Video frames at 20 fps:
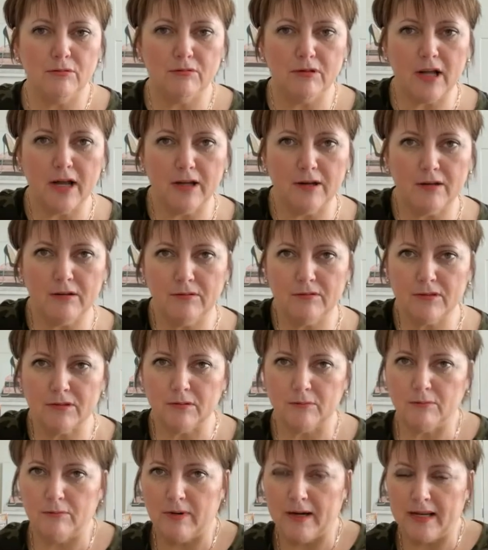goes
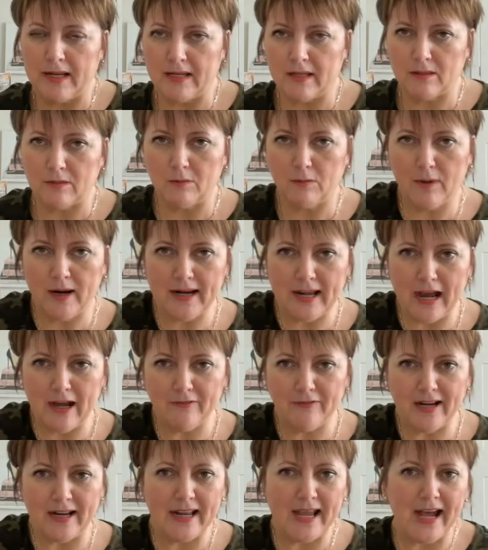with what outfit?